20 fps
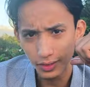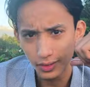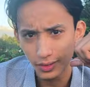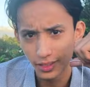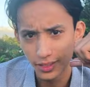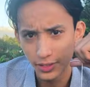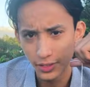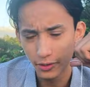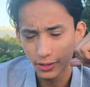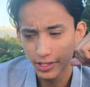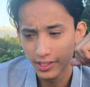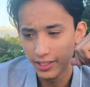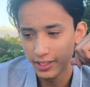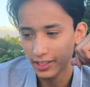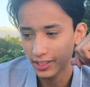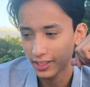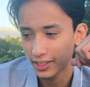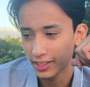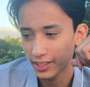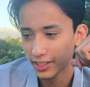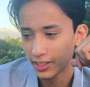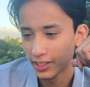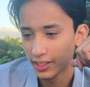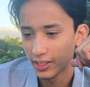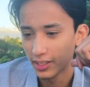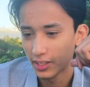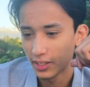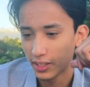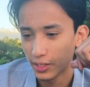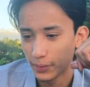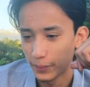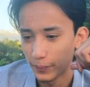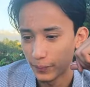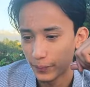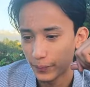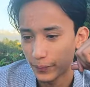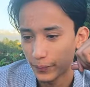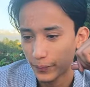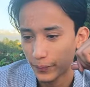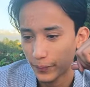That's crazy. Um,
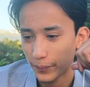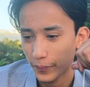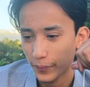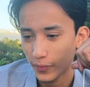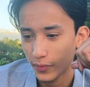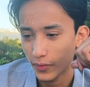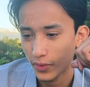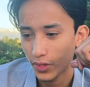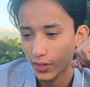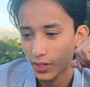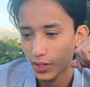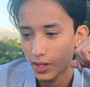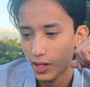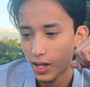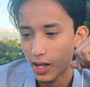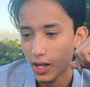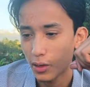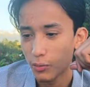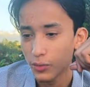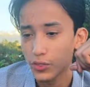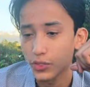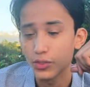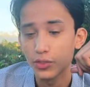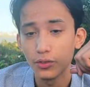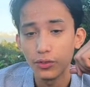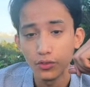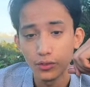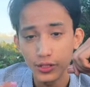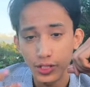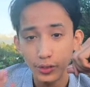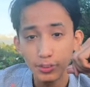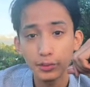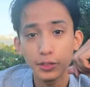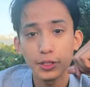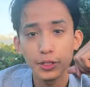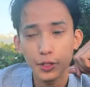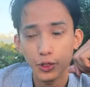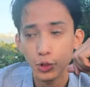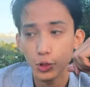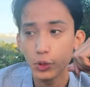I was deeply
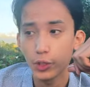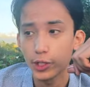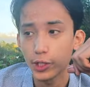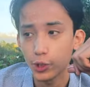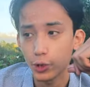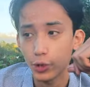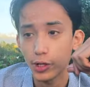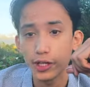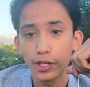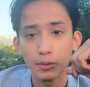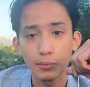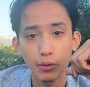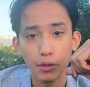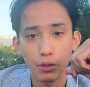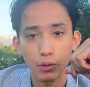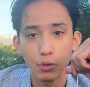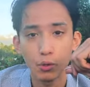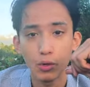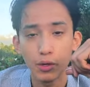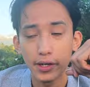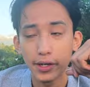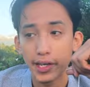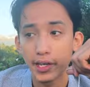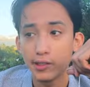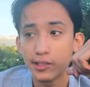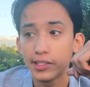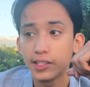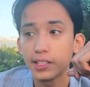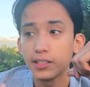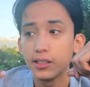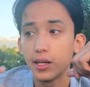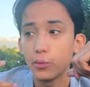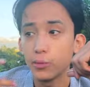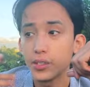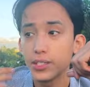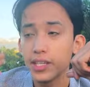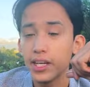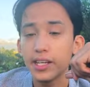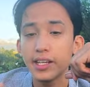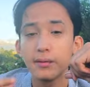enjoying training parkour, and I had, I was
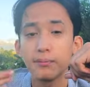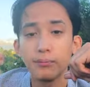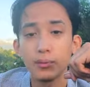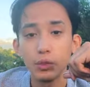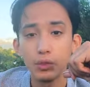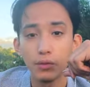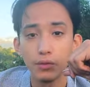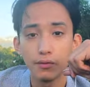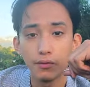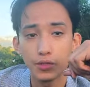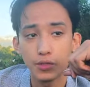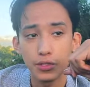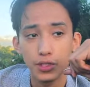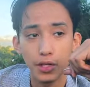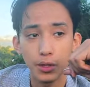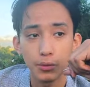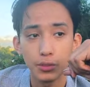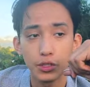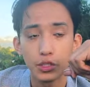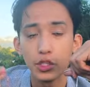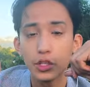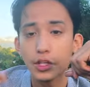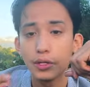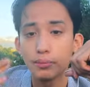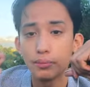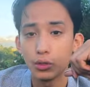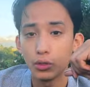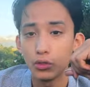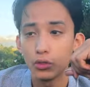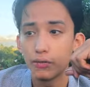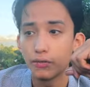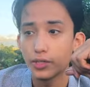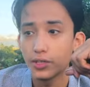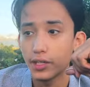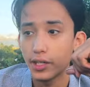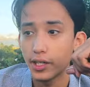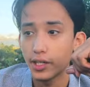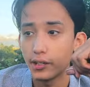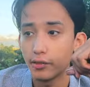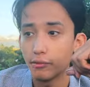getting moves. I was learning moves
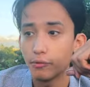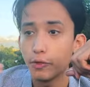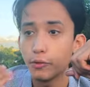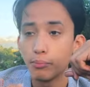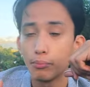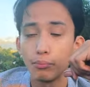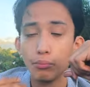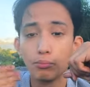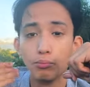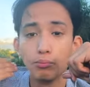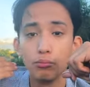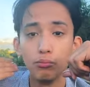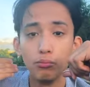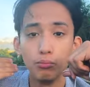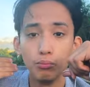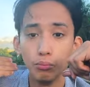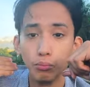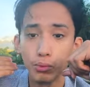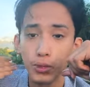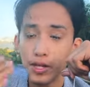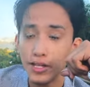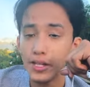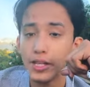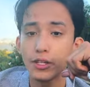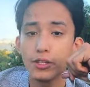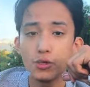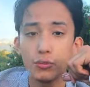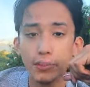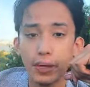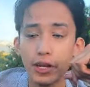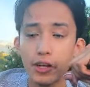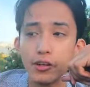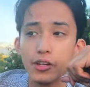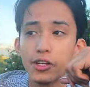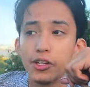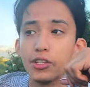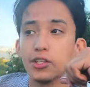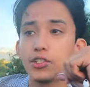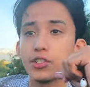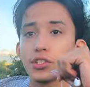and breaking new
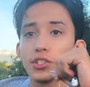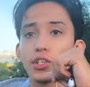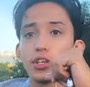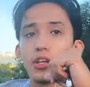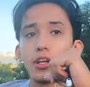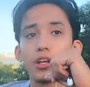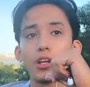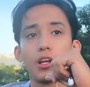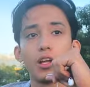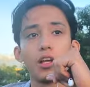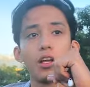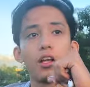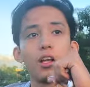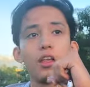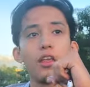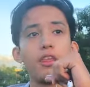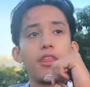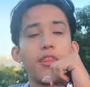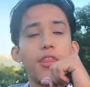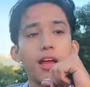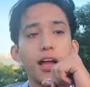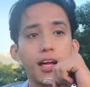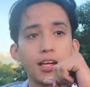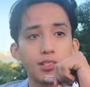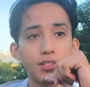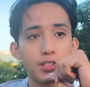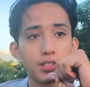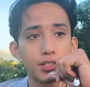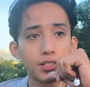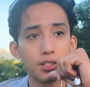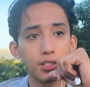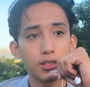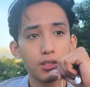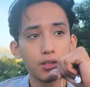barriers that